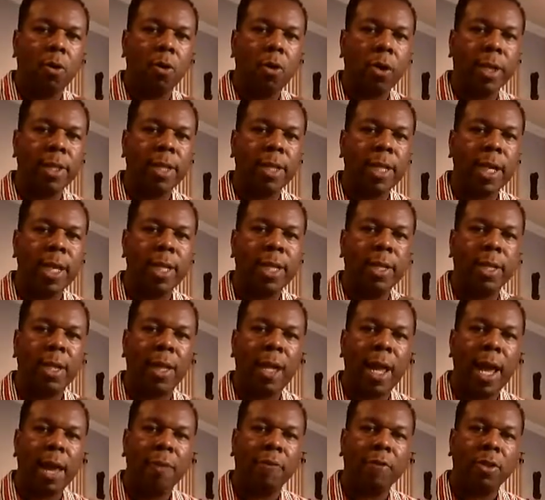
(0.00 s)
or extended the
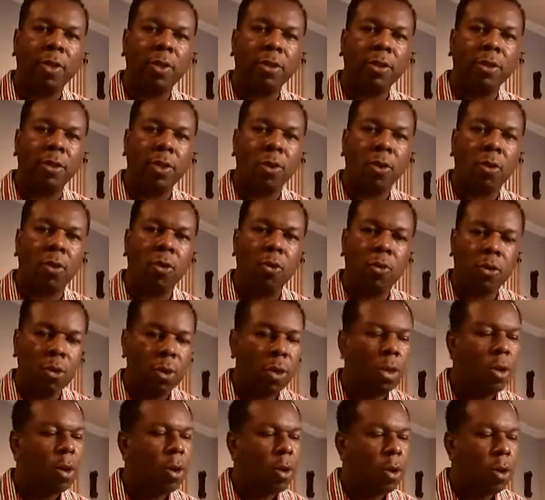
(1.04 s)
life of the sole
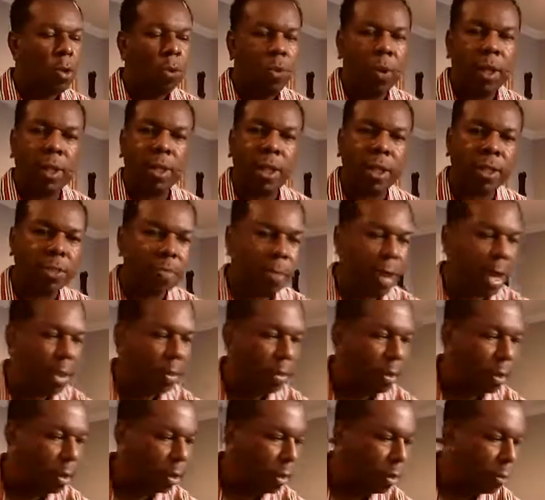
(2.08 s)
with this
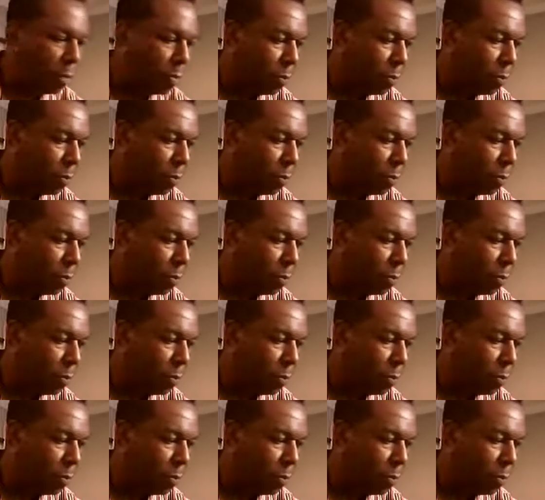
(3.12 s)
method.